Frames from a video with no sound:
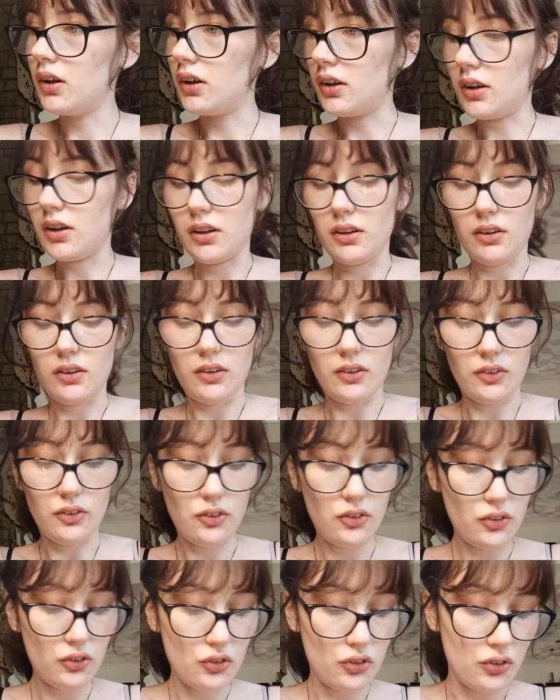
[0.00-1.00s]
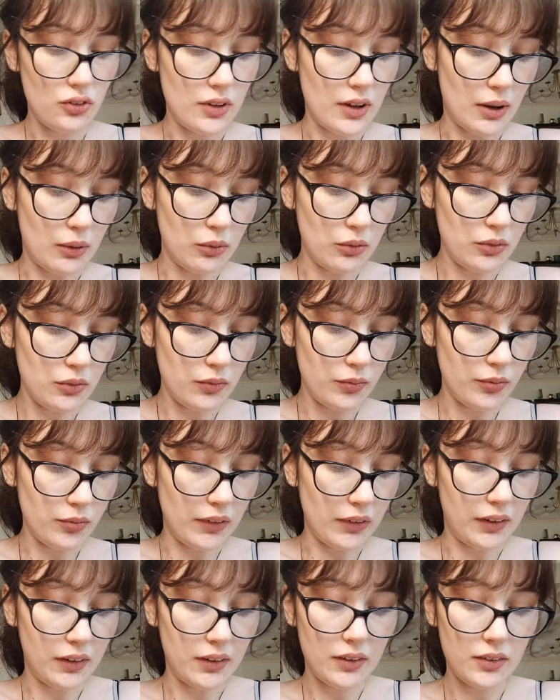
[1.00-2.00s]
and now
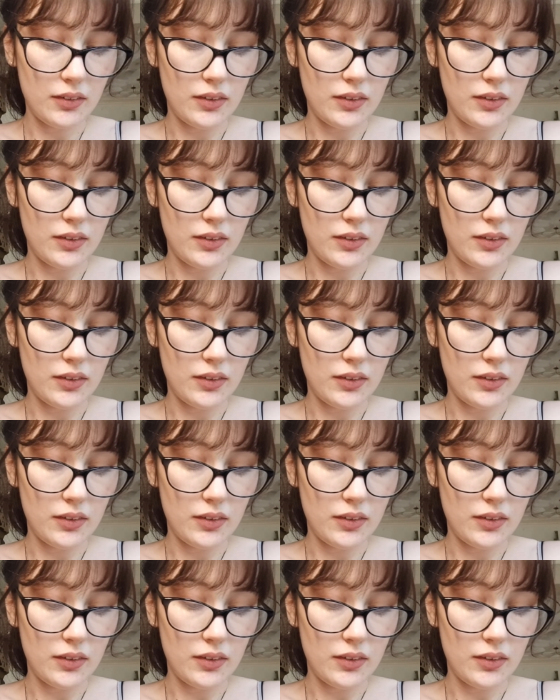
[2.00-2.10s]
like